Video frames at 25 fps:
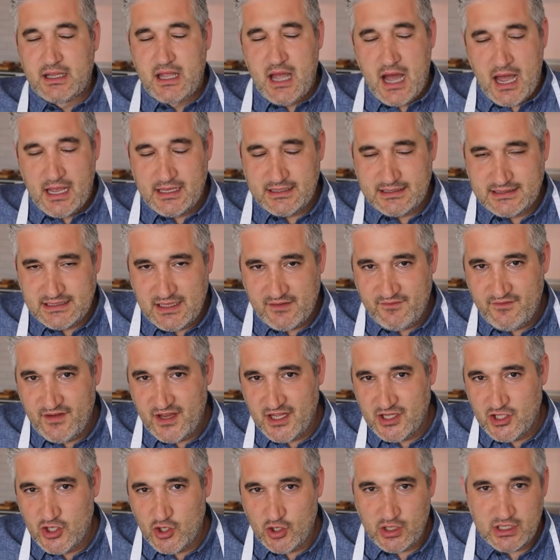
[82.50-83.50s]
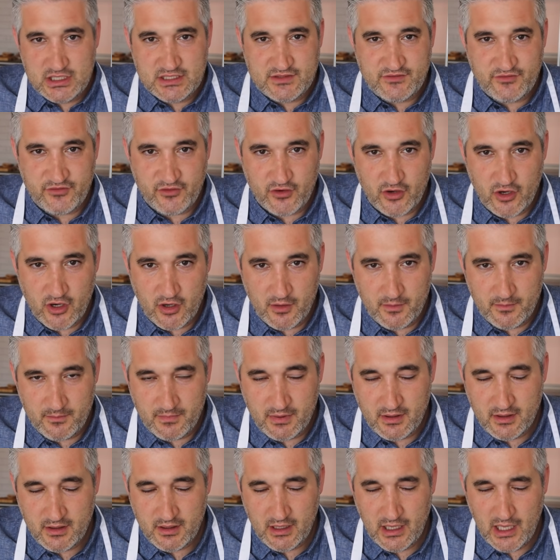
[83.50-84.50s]
Guys, the video is
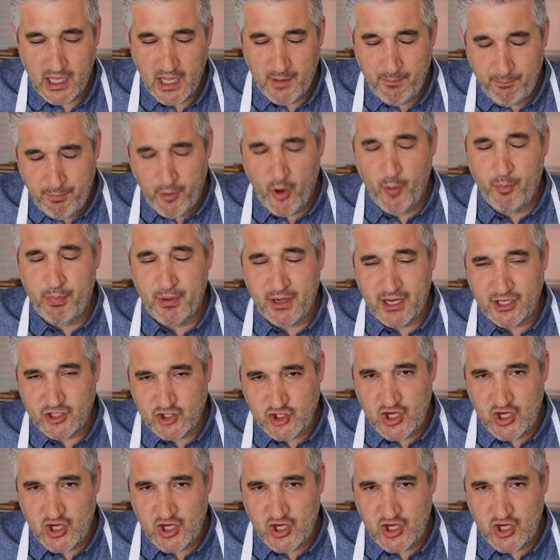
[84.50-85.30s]
from a popular